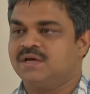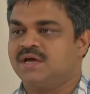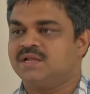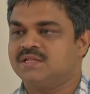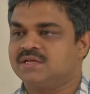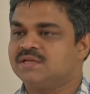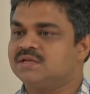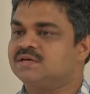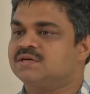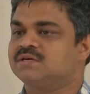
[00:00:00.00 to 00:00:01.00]
And
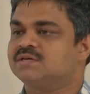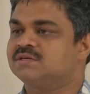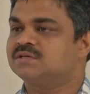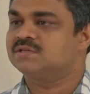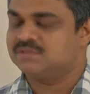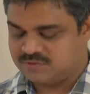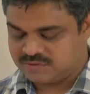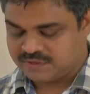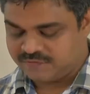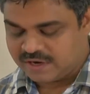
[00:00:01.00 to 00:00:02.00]
then so
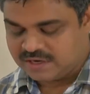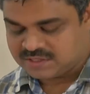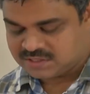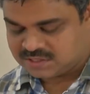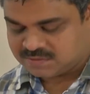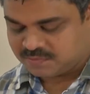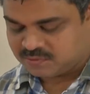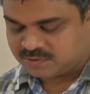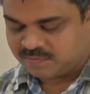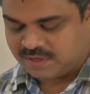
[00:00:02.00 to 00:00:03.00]
several such
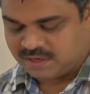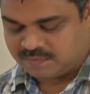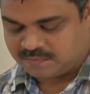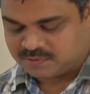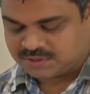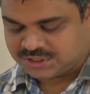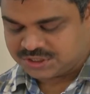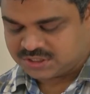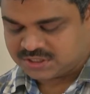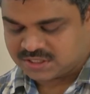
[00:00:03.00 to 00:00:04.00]
possible
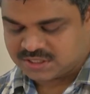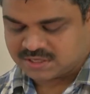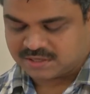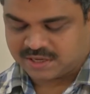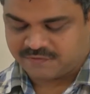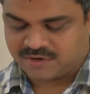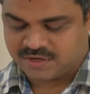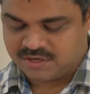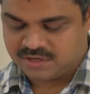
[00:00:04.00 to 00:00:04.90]
positions are given.